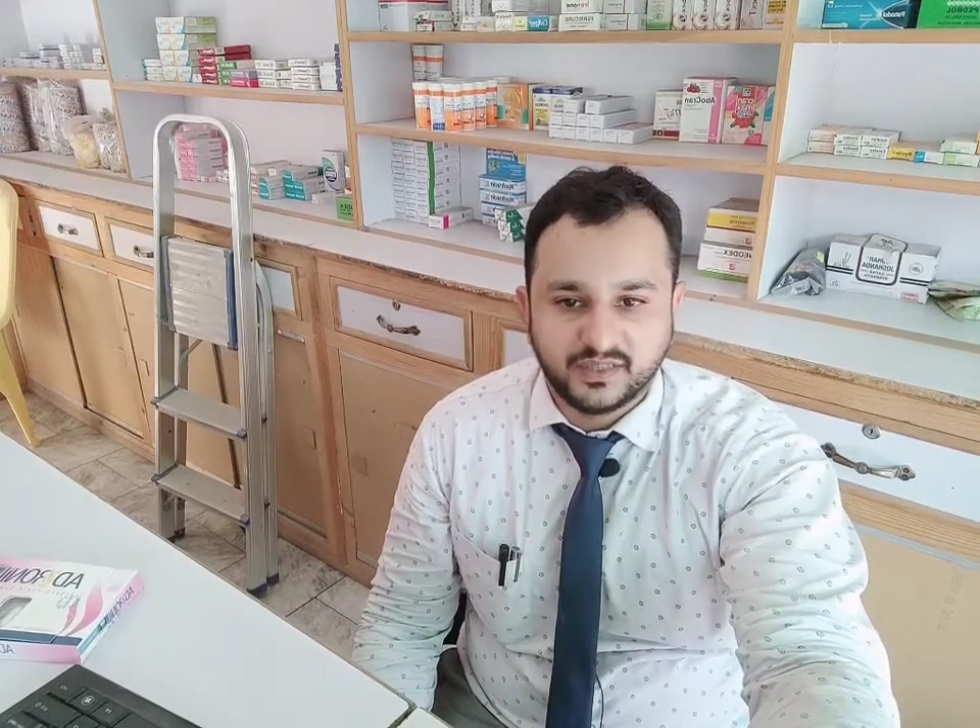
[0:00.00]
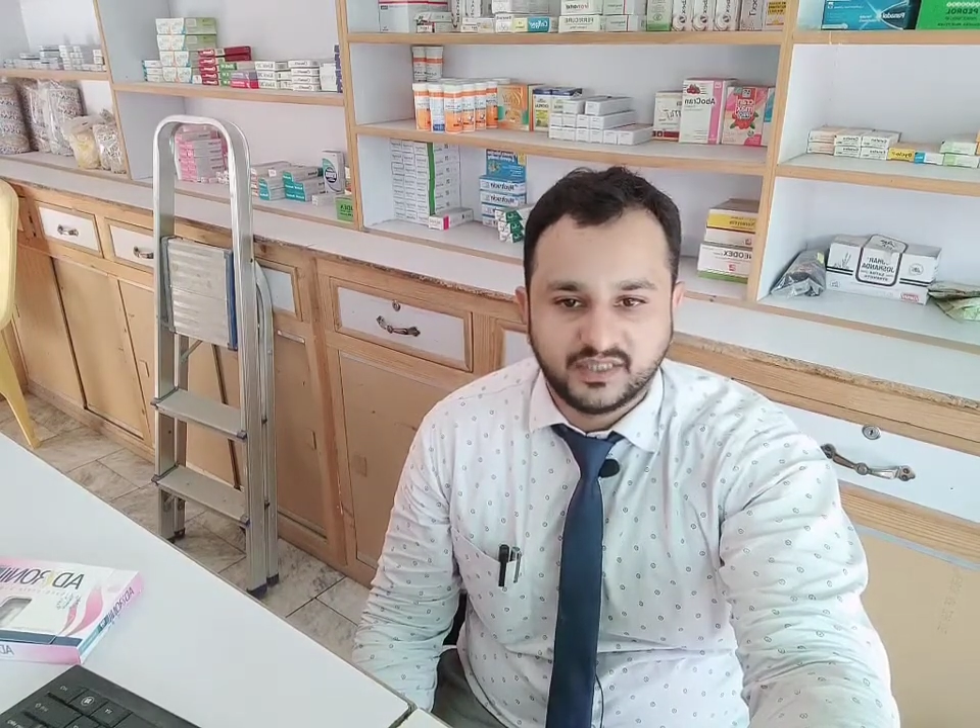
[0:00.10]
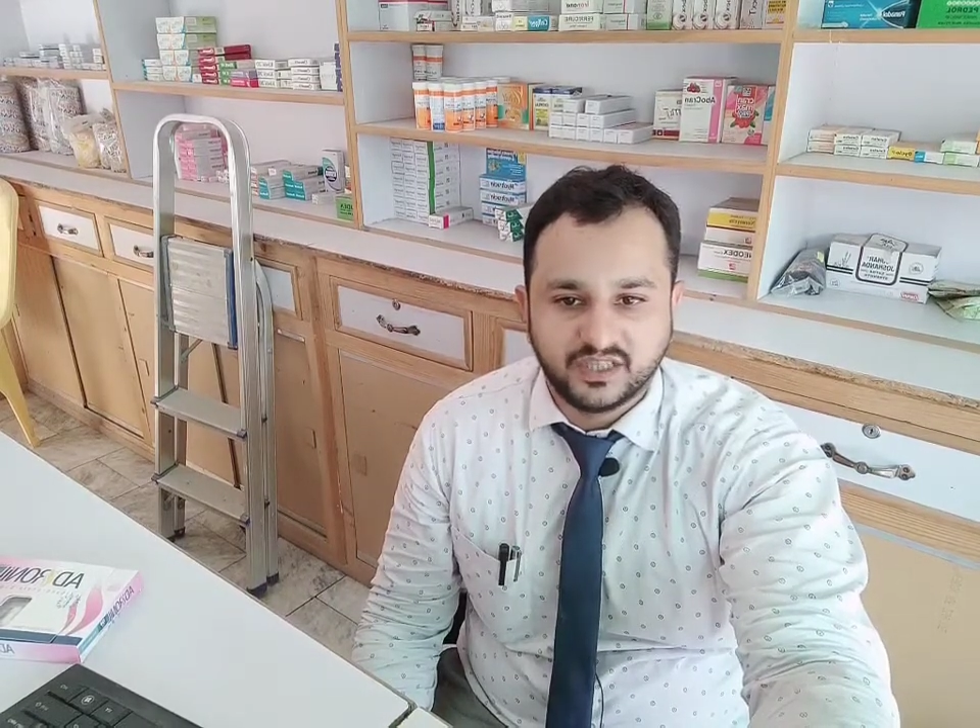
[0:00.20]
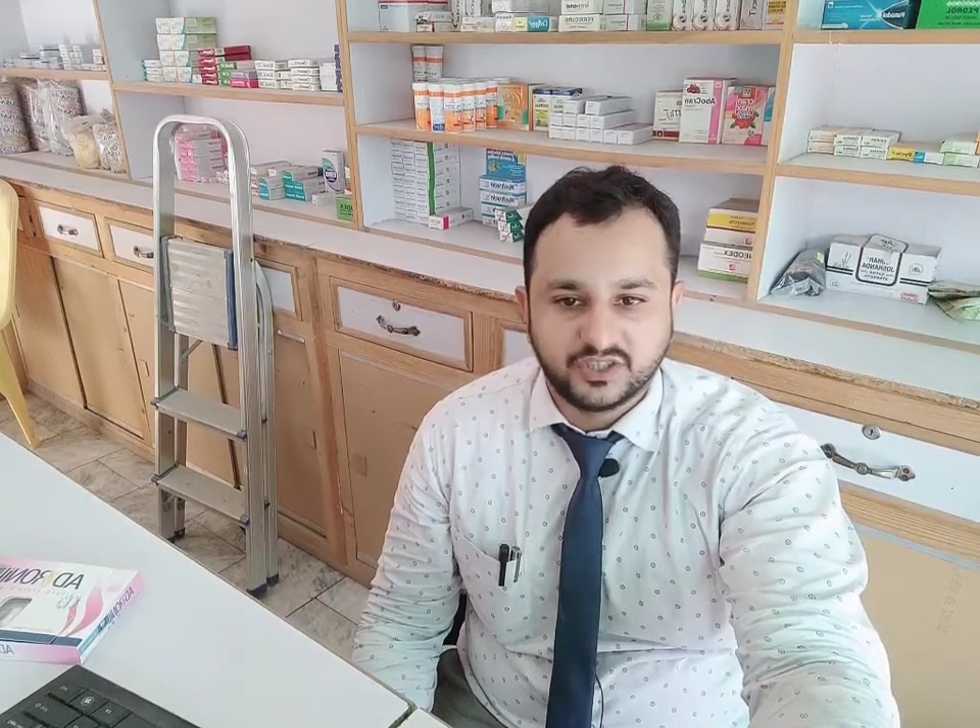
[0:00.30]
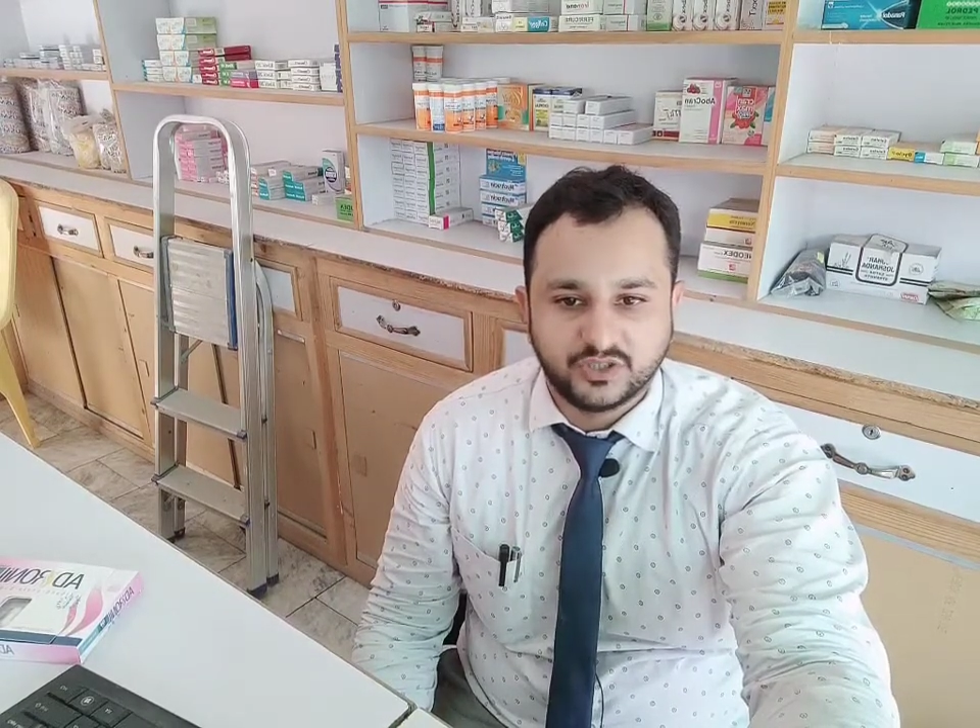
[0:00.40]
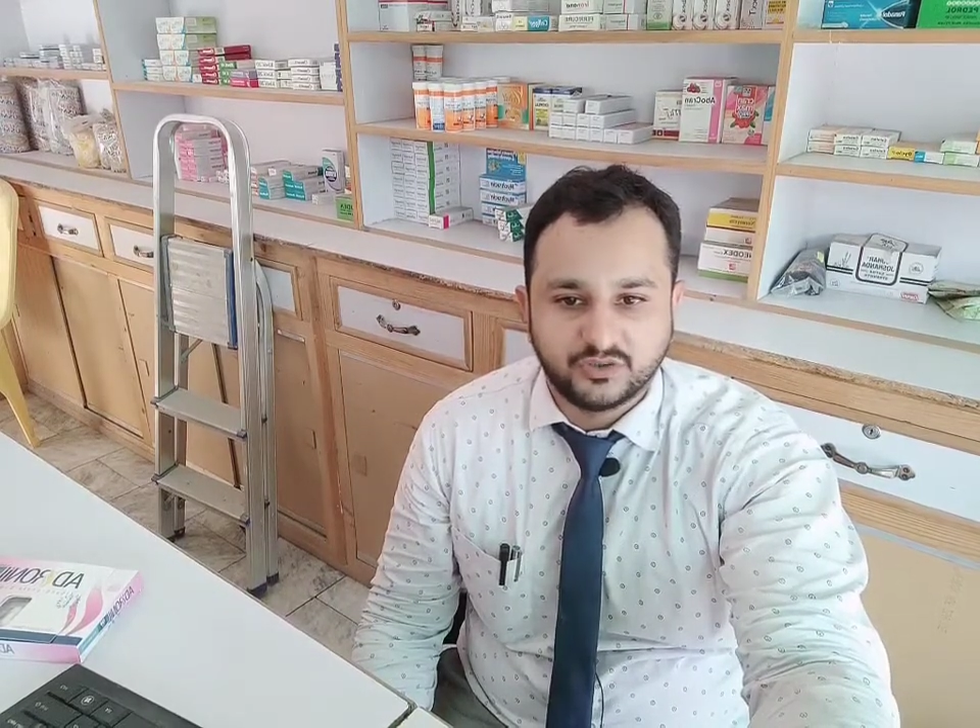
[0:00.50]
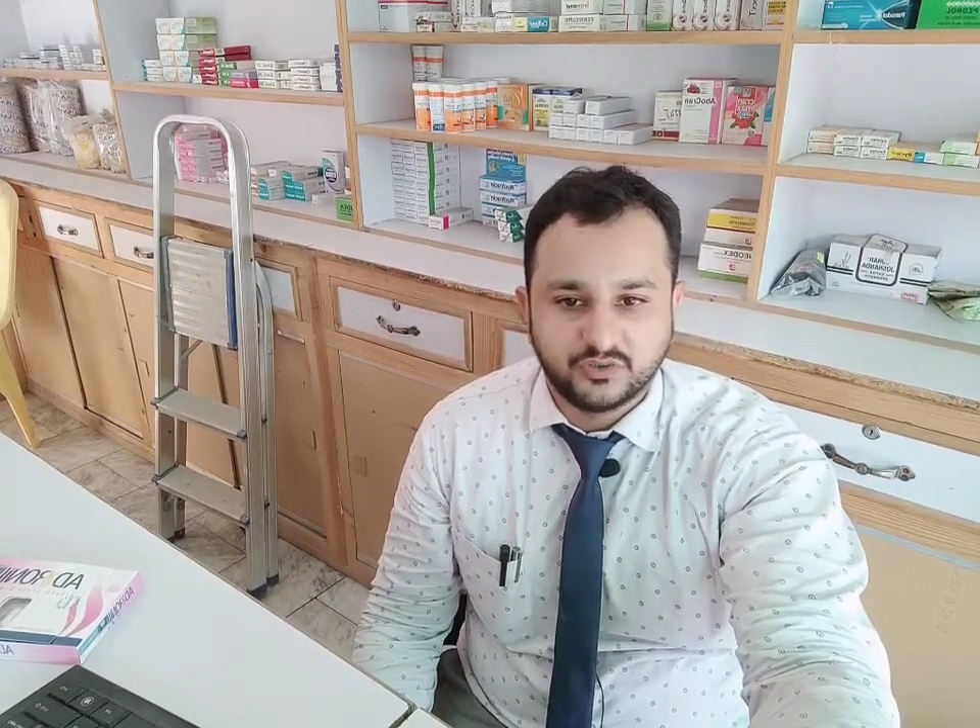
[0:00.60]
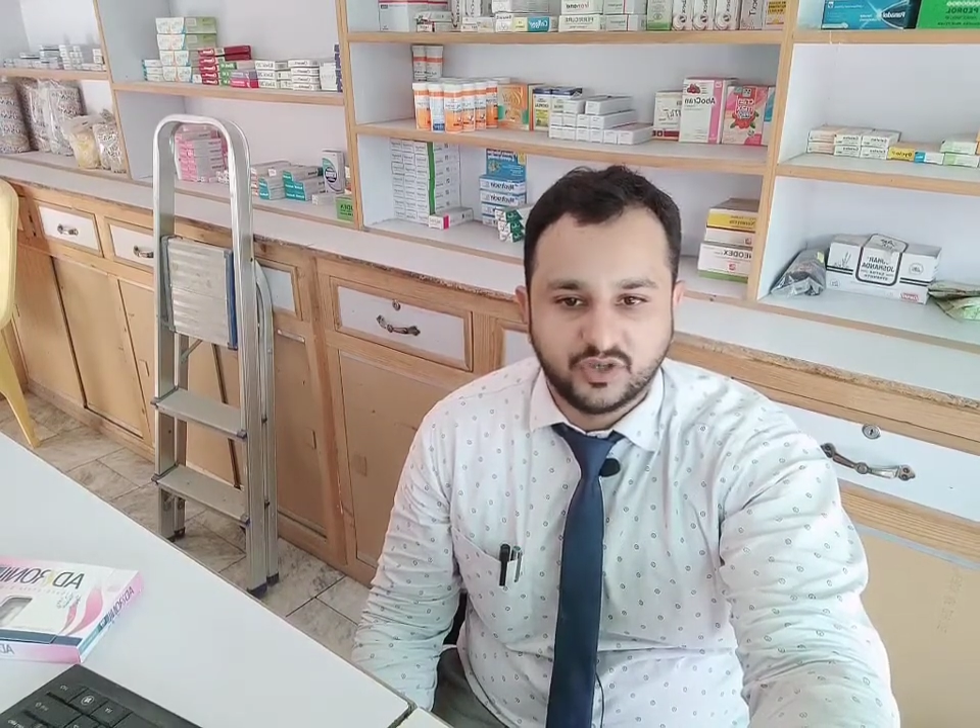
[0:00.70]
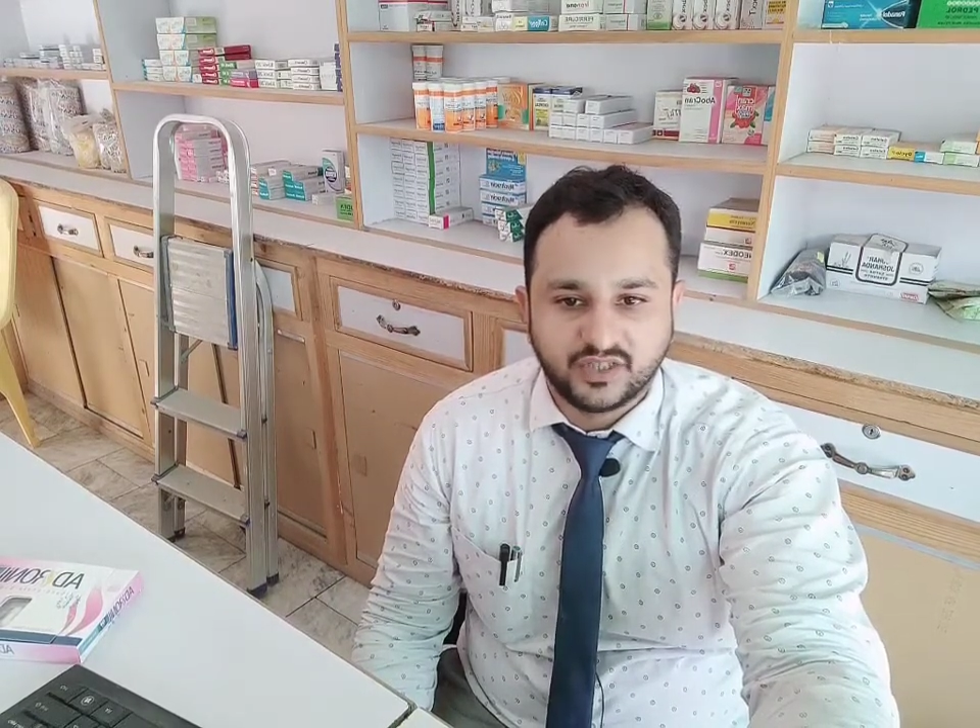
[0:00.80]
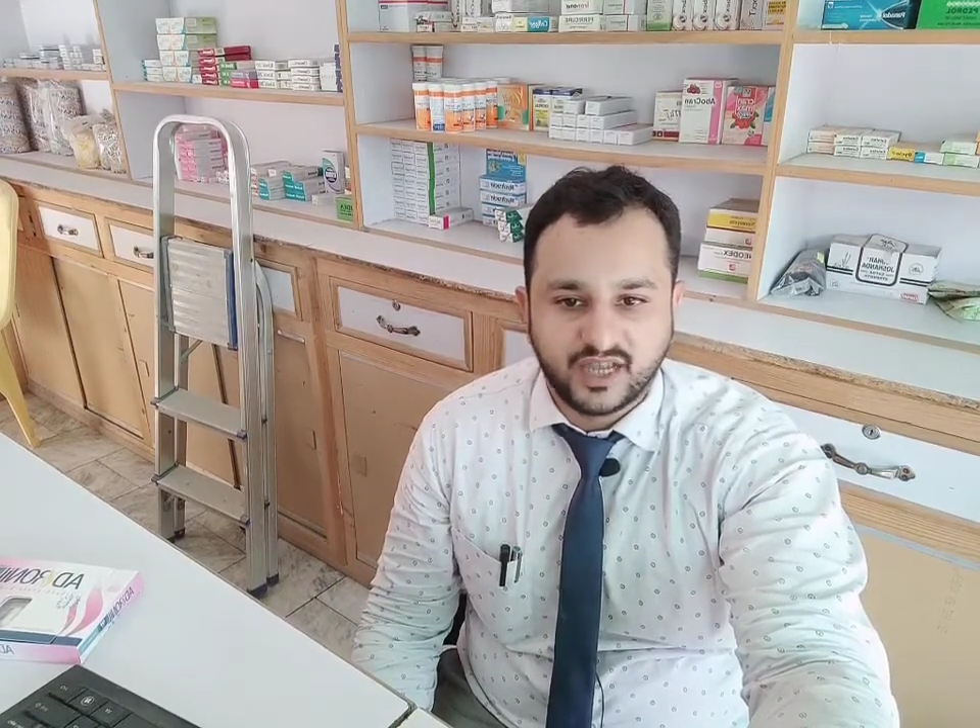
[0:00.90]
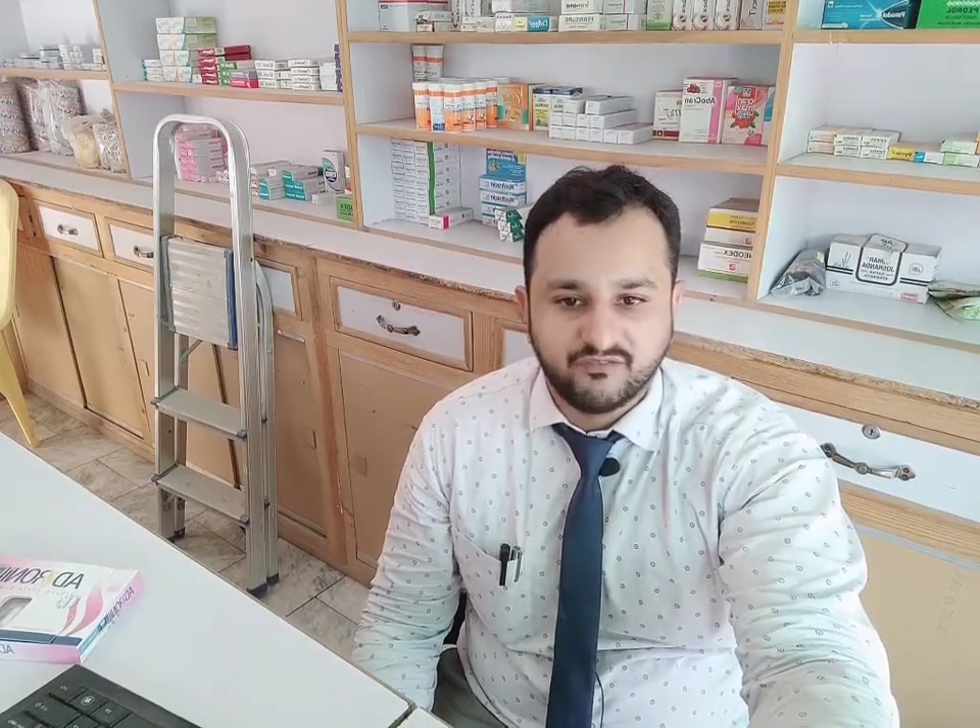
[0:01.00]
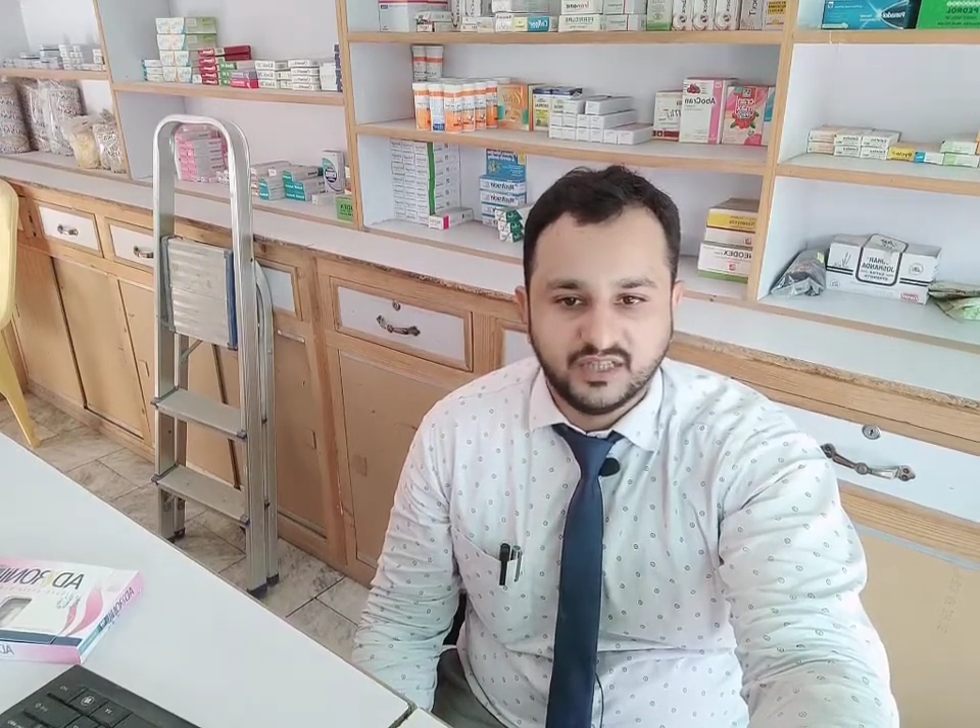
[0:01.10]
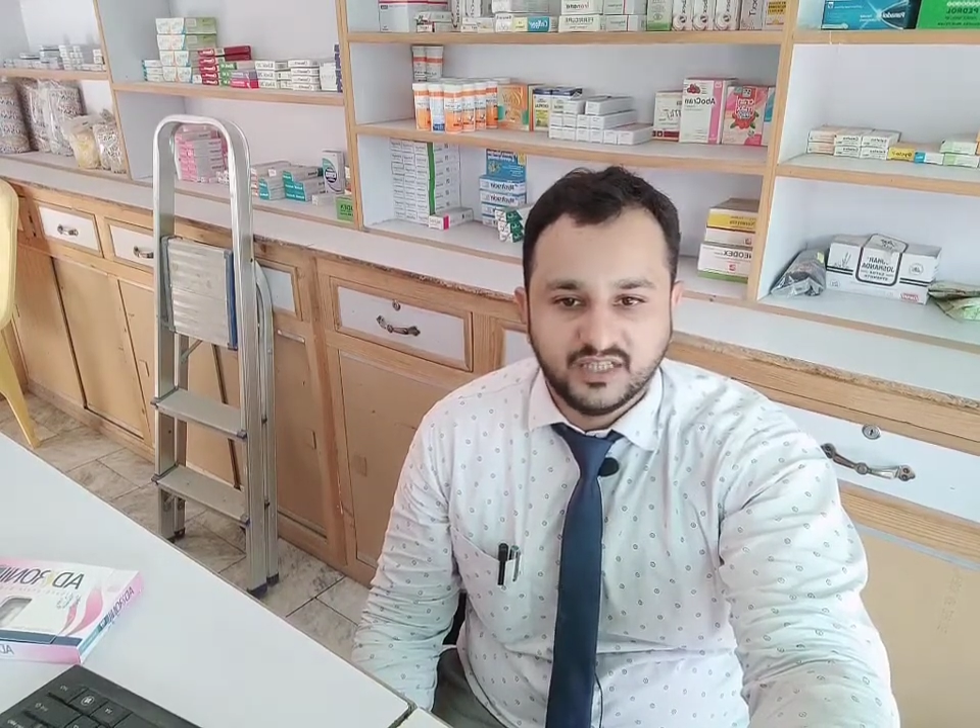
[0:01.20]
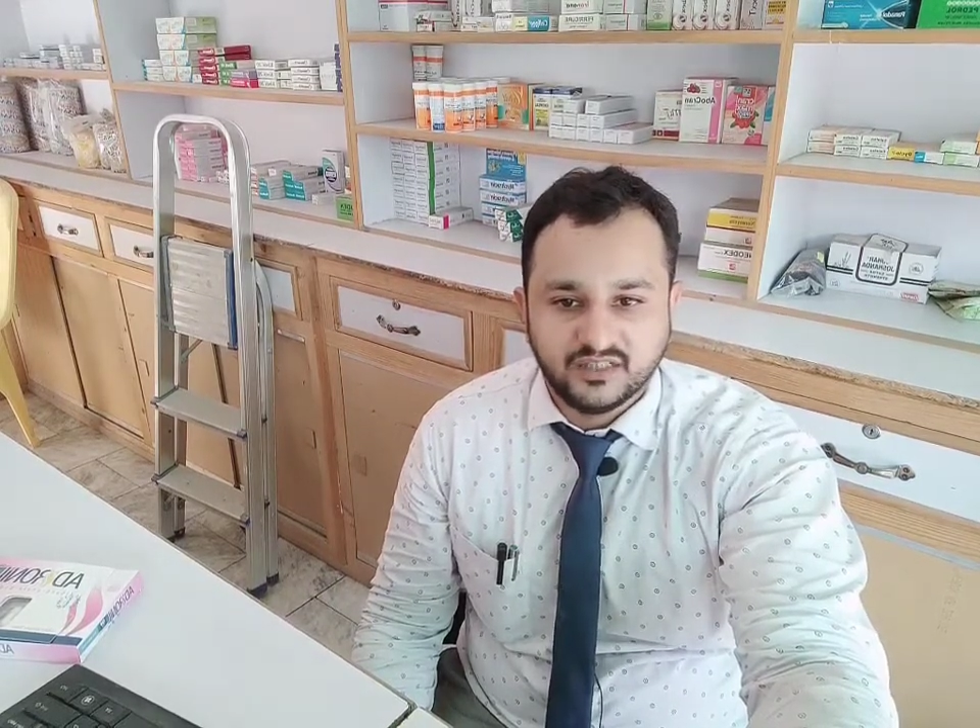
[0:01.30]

medication do not have